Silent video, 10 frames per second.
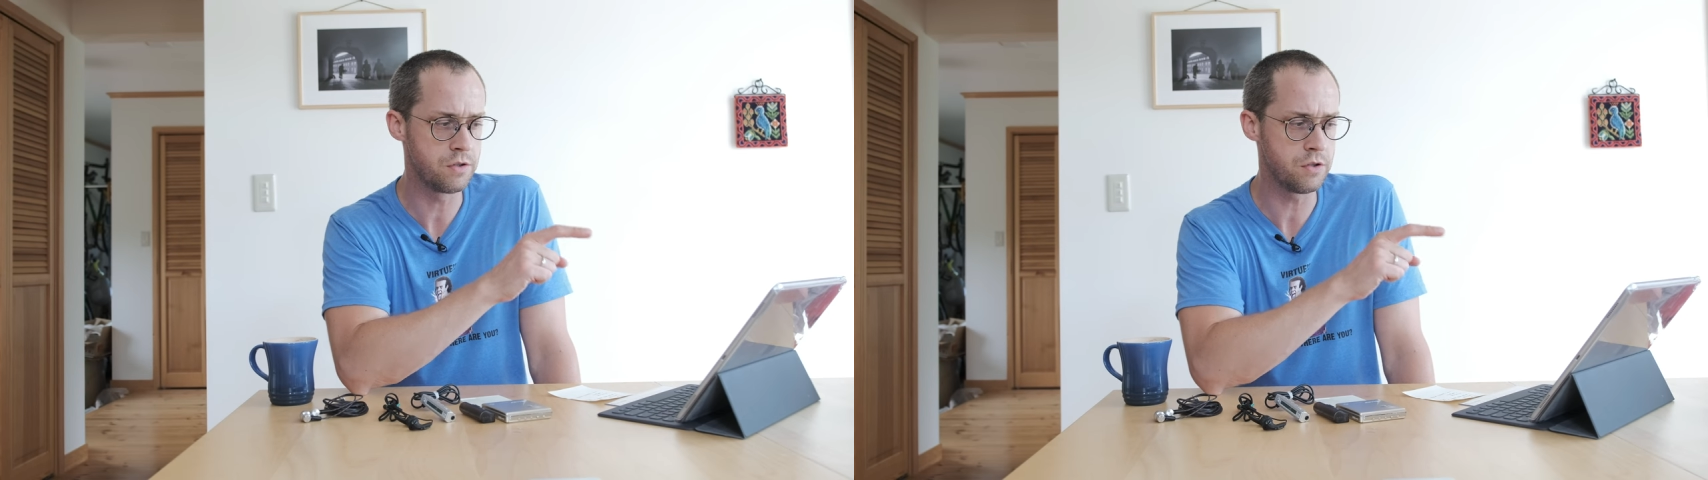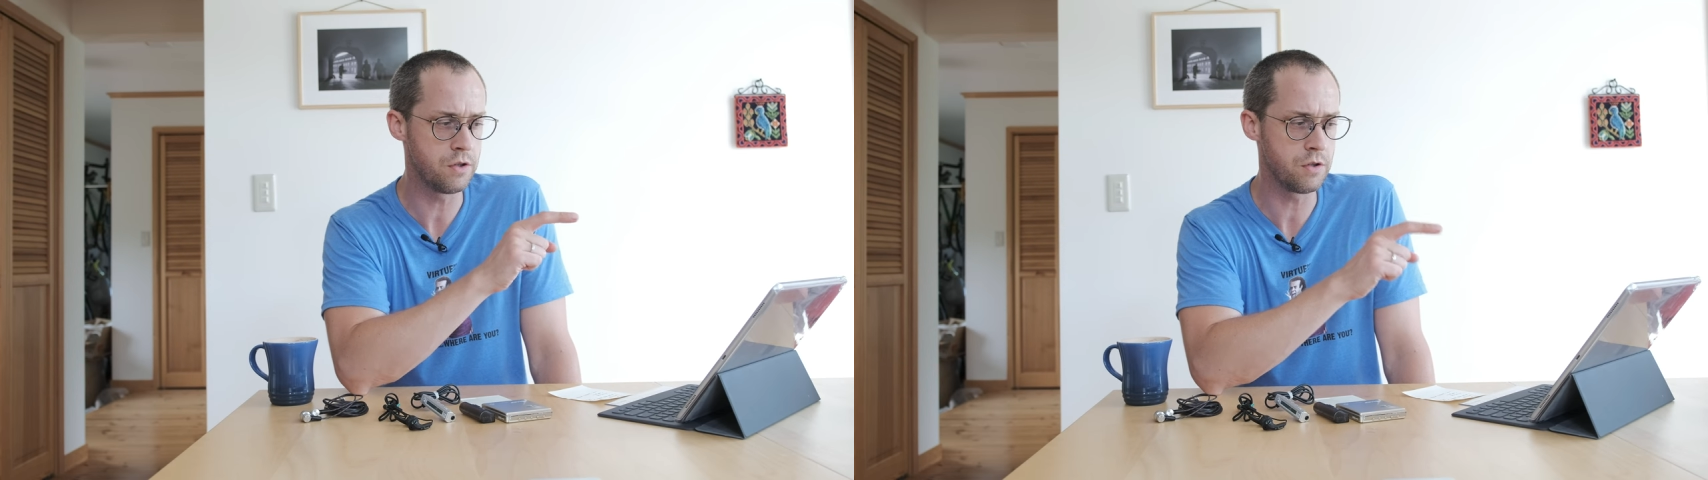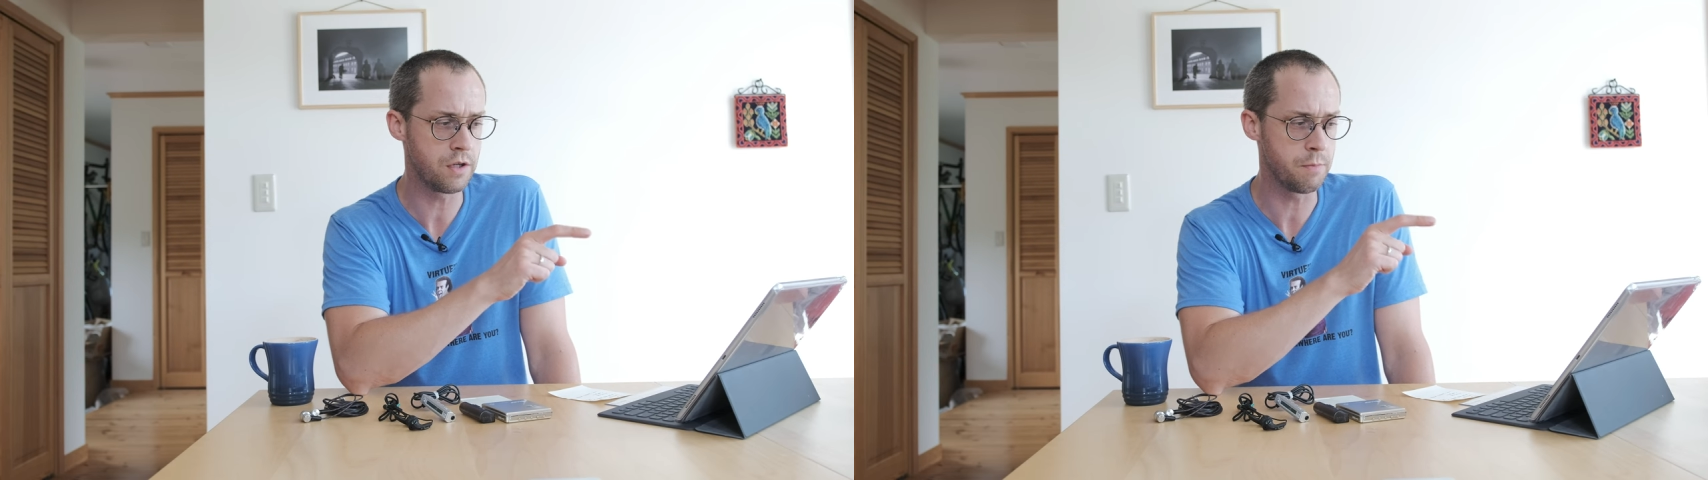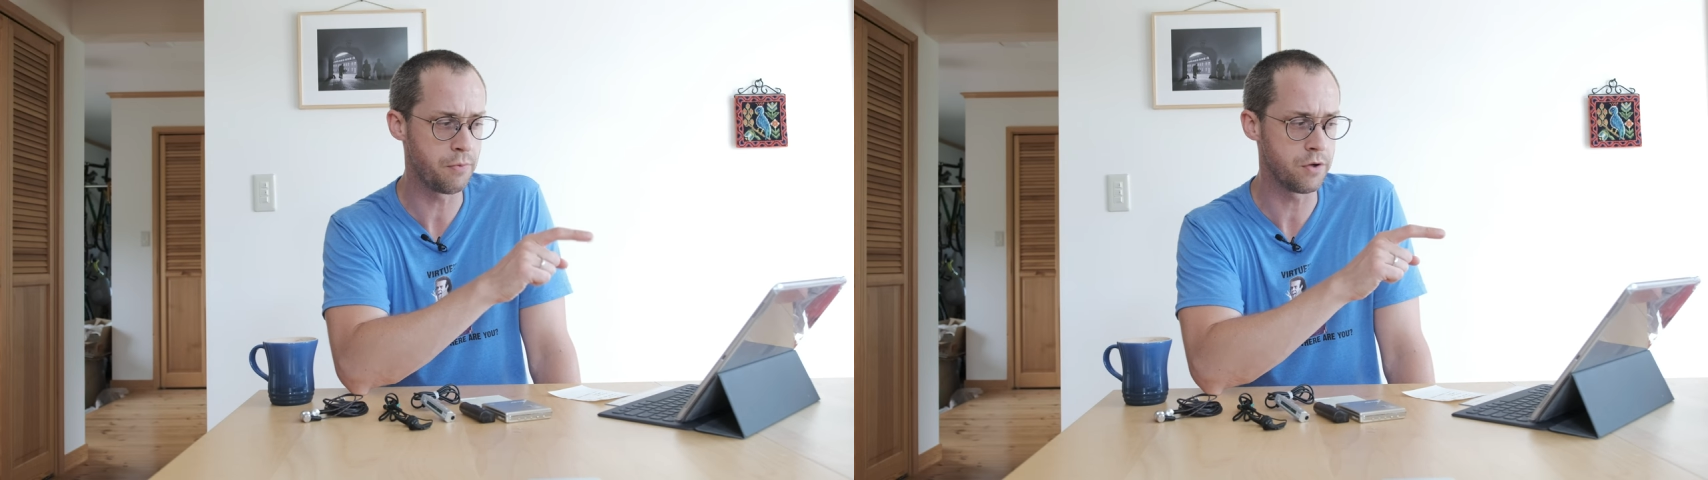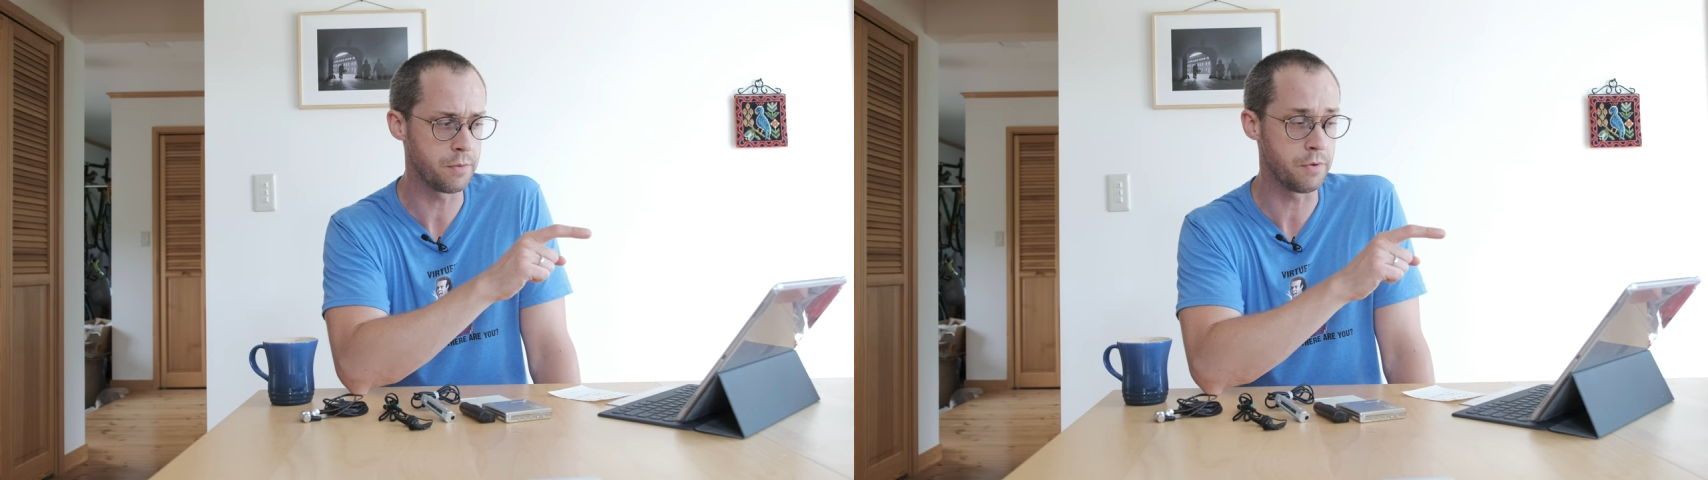good looking
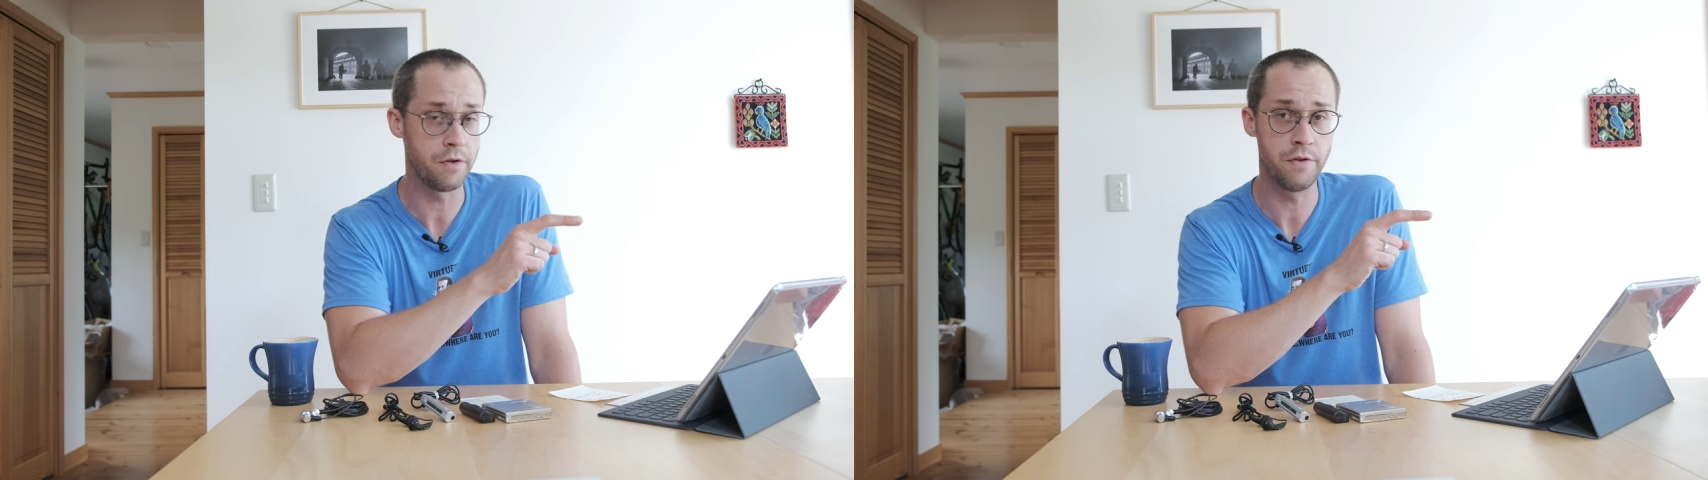portable,